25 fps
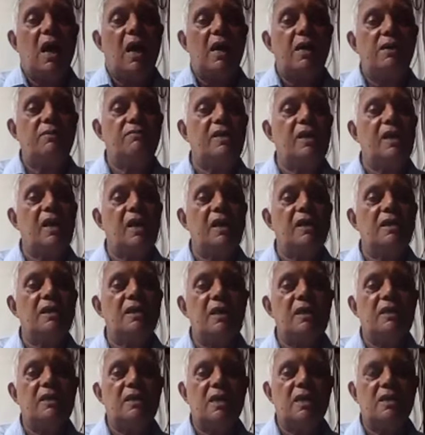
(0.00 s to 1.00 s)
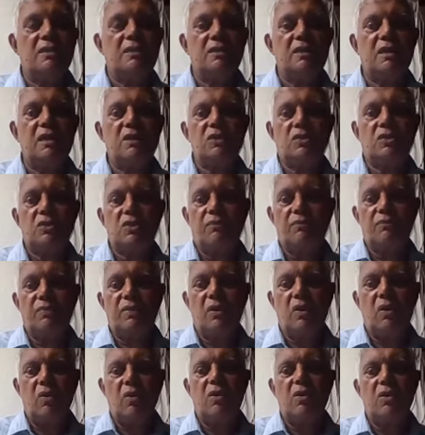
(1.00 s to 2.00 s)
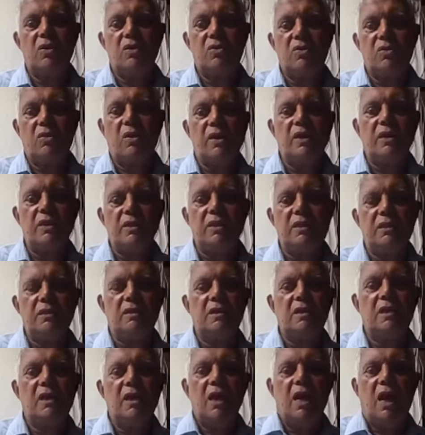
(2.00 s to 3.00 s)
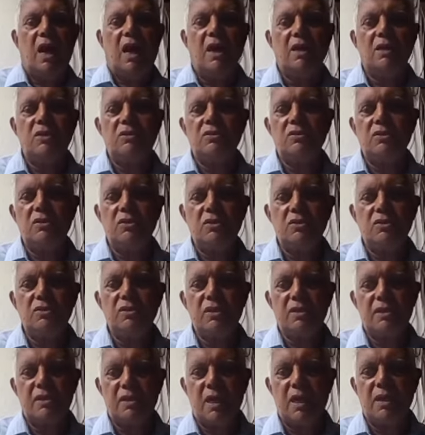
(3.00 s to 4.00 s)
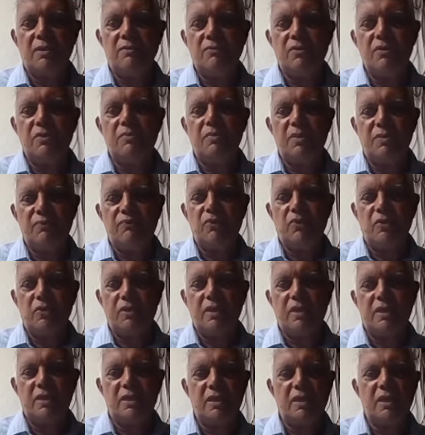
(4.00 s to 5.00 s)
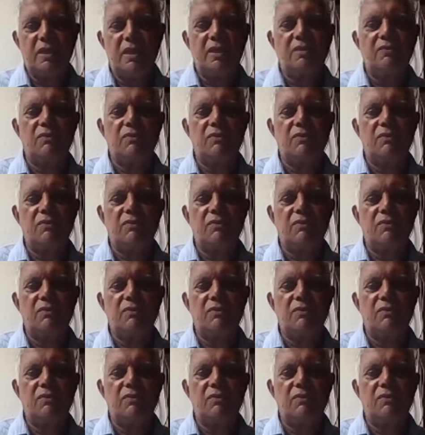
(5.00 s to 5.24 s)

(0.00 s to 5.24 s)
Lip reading: And when I get that sense of the Lord drawing near, I could know the time would be 4:30.